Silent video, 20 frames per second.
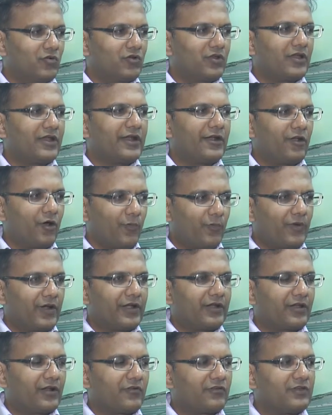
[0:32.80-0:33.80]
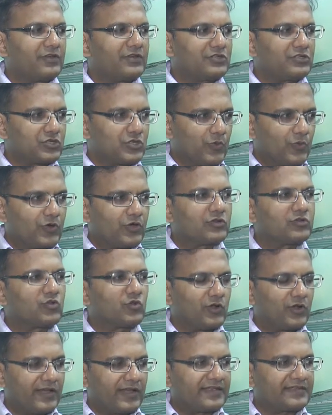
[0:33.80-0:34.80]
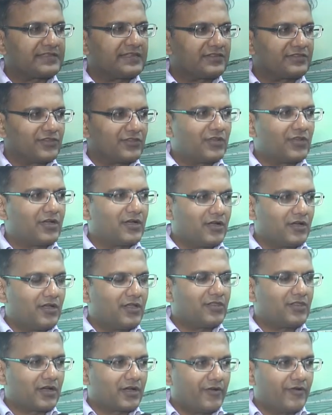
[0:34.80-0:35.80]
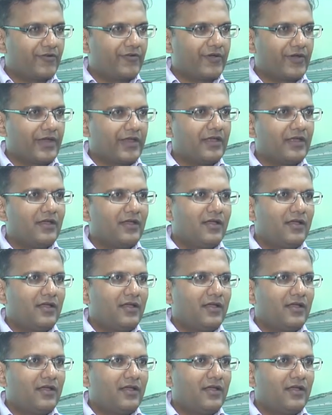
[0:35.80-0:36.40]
owner and operator of the distributed solar assets in the in the country.